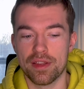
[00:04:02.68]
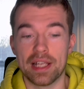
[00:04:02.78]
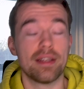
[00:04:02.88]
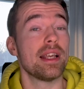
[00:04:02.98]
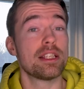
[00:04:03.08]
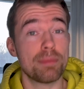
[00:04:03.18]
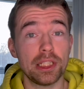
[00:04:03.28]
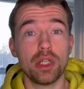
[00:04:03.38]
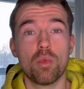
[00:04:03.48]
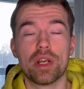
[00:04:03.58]
that
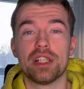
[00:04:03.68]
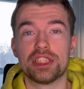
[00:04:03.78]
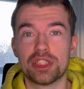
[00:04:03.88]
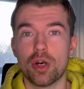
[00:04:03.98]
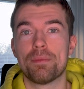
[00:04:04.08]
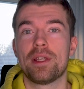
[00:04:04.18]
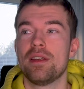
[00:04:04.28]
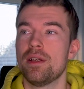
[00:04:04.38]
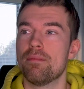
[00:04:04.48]
especially when I stopped